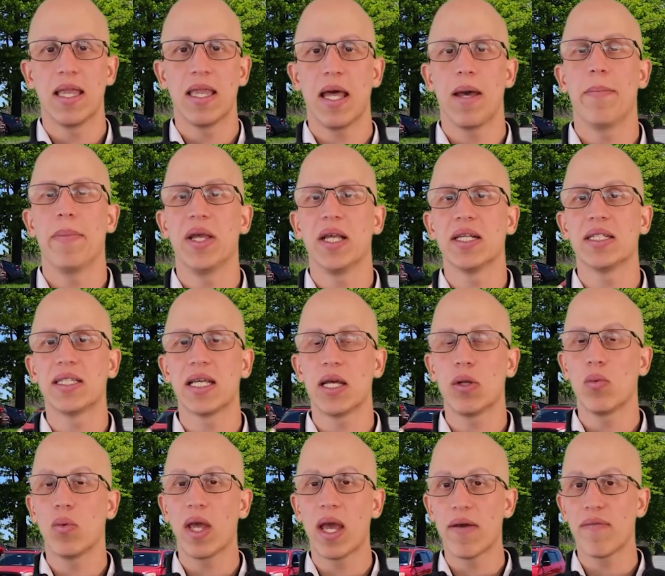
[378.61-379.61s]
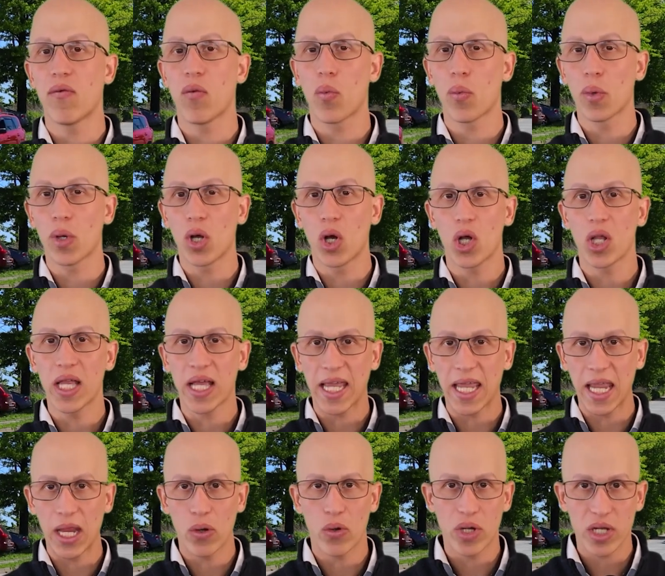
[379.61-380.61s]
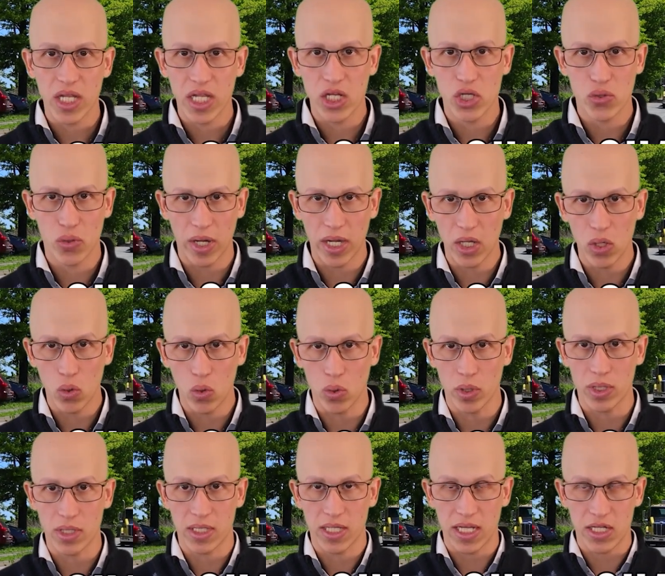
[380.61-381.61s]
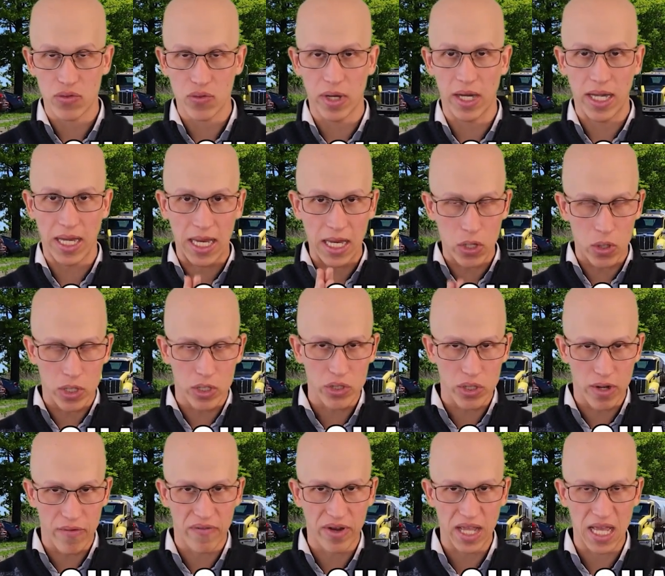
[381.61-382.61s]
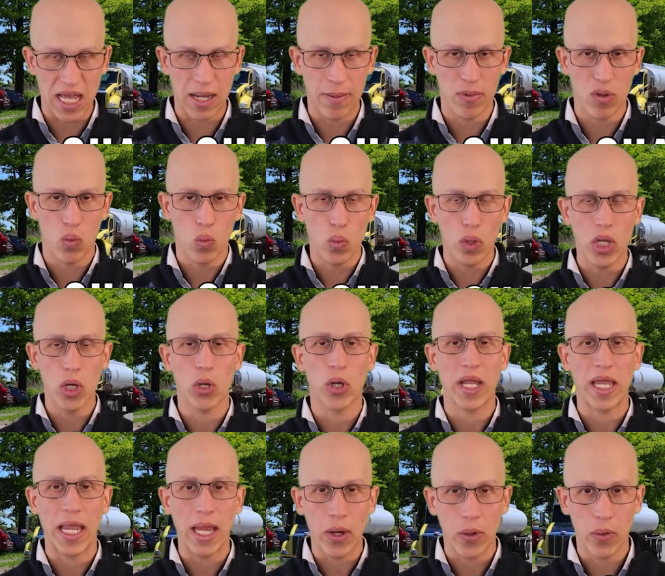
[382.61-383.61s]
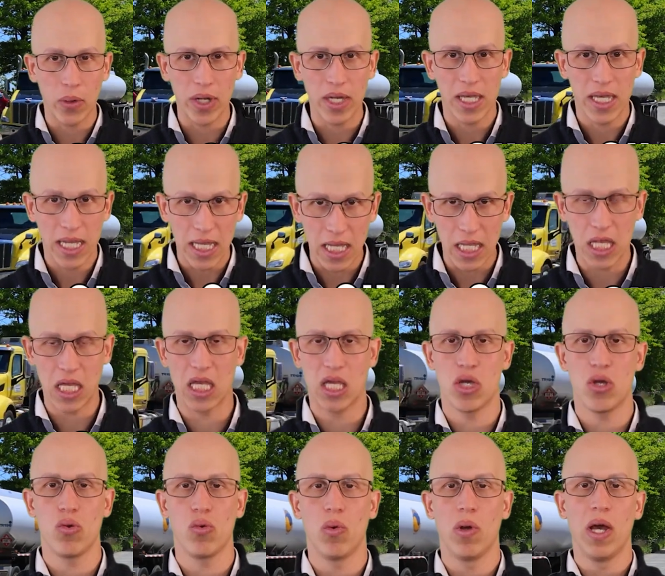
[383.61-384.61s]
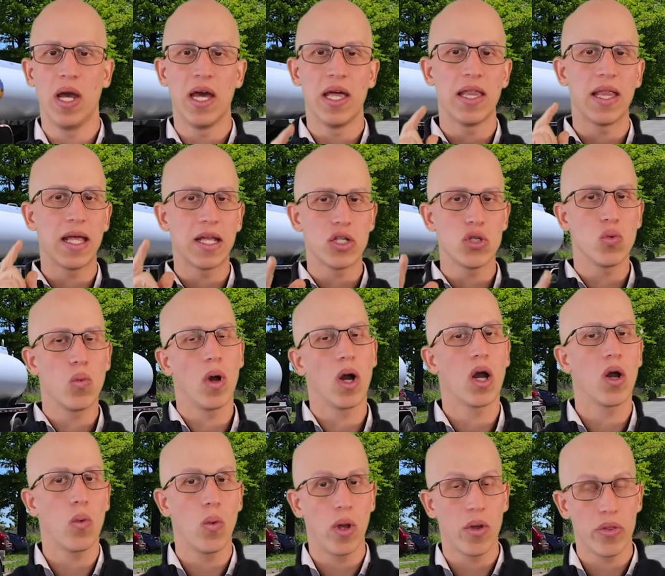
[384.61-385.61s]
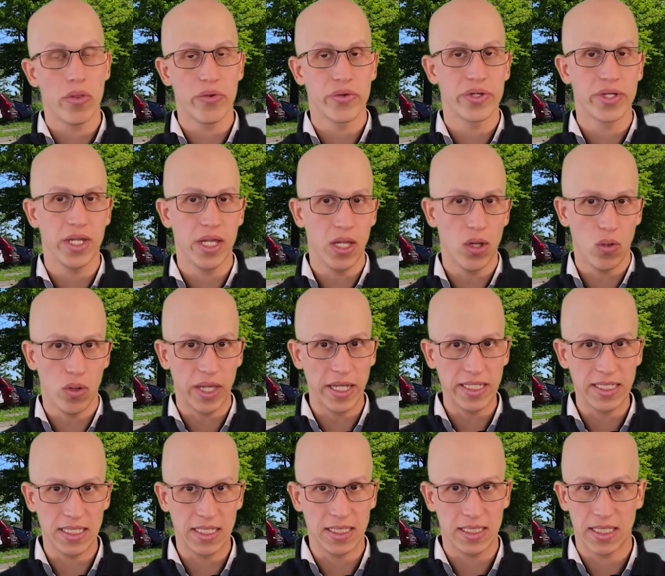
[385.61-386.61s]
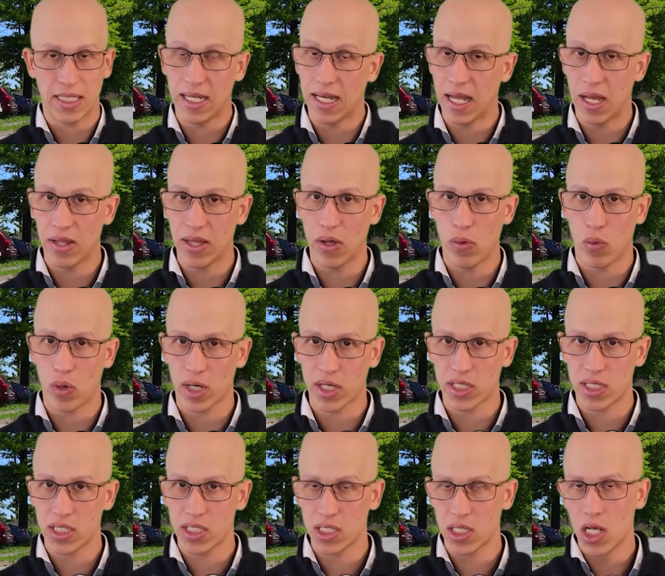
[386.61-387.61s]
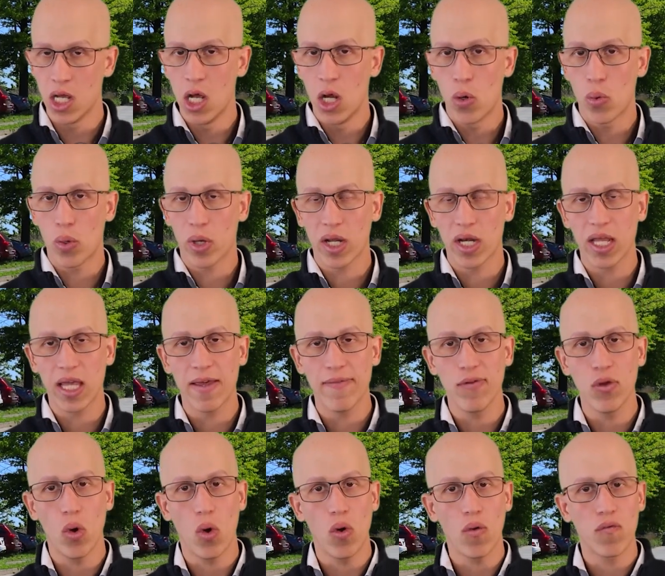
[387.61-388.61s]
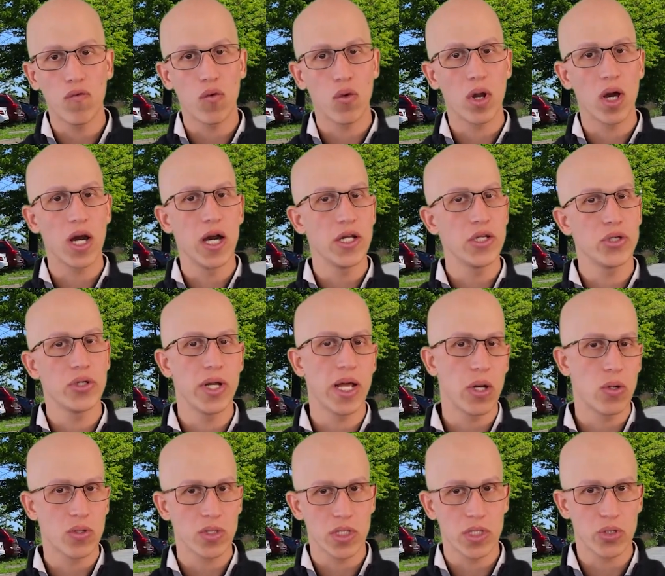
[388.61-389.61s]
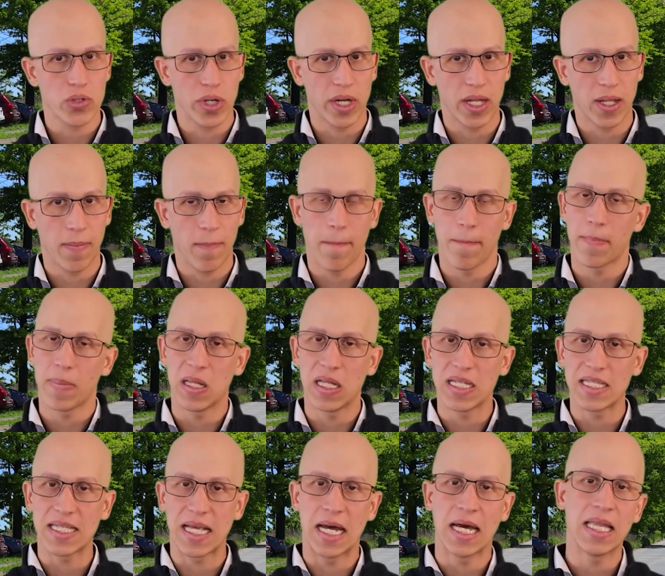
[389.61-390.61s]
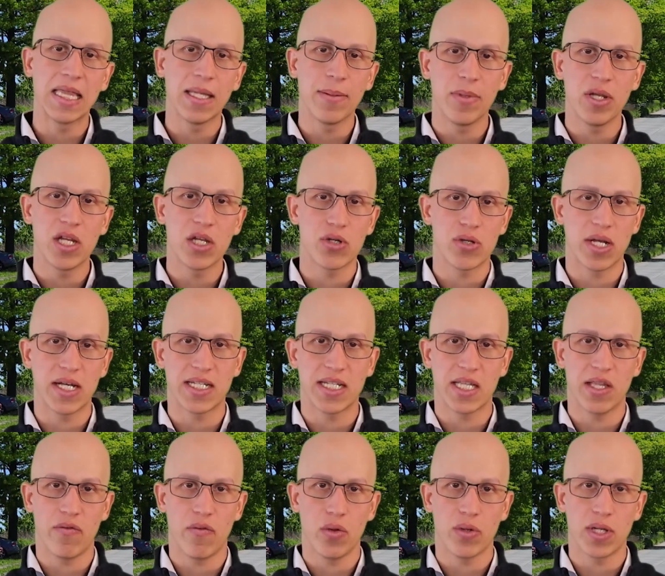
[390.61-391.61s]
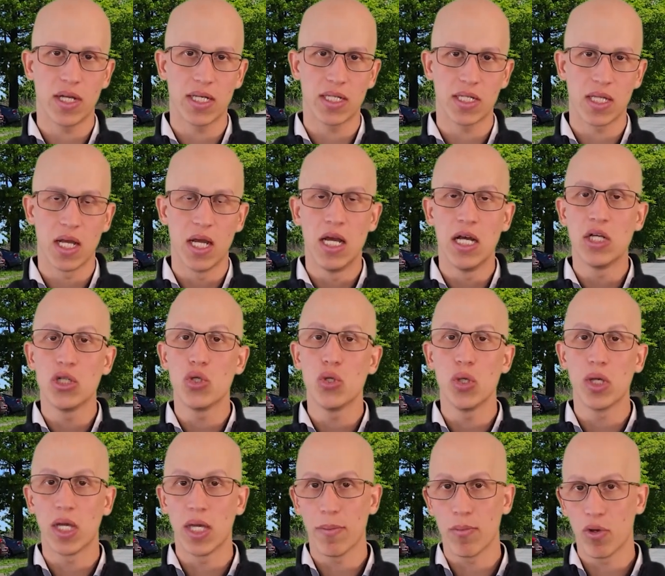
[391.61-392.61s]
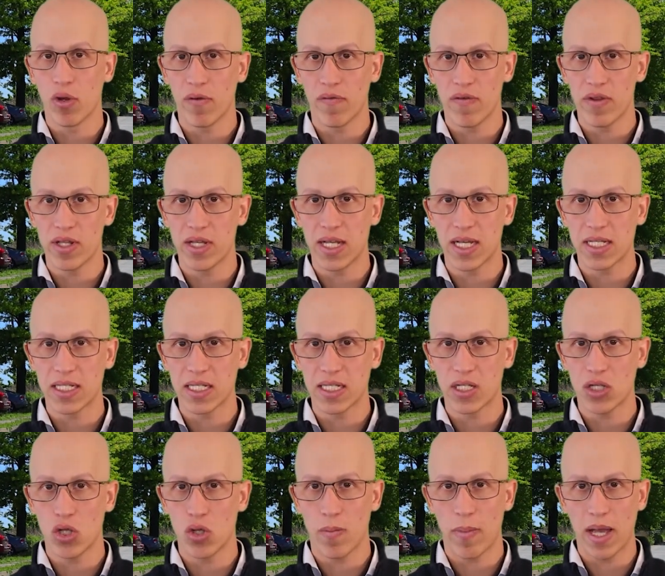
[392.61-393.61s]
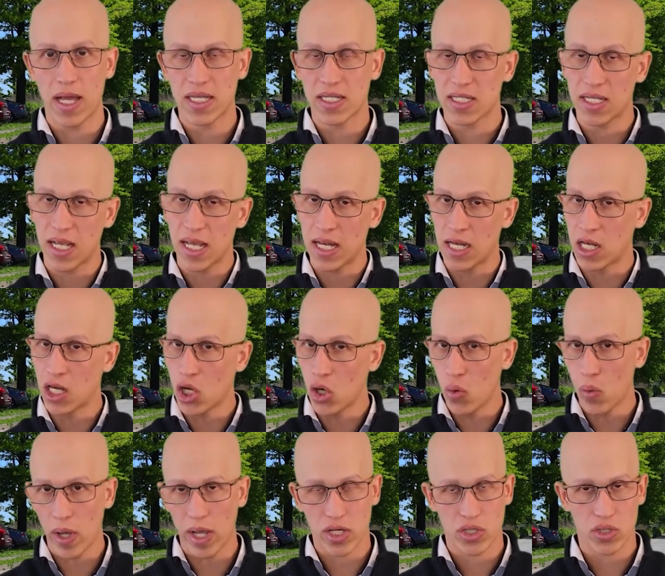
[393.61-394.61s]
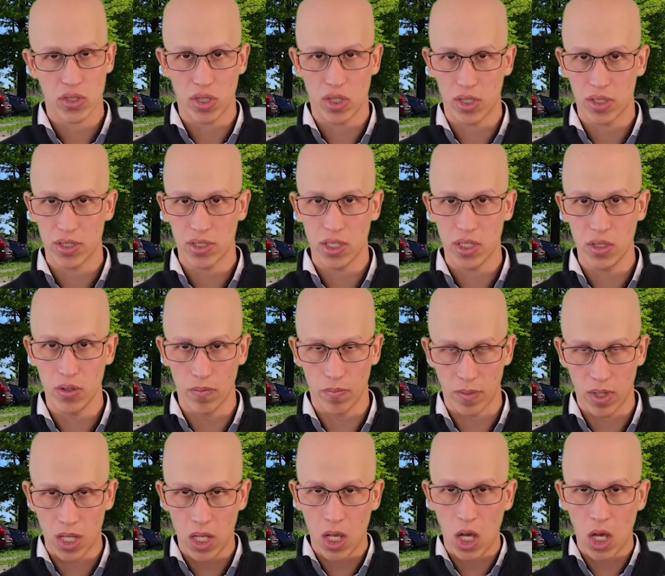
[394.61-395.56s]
That being said, we have what we call a guaranteed training course. That's right, here at Driving Academy, we are guaranteeing you that you walk away with your CDL license. And how that works is, we're gonna give you over 100 hours of training, plus unlimited tries at the road test, so you keep going for the test until you pass at no extra cost to you.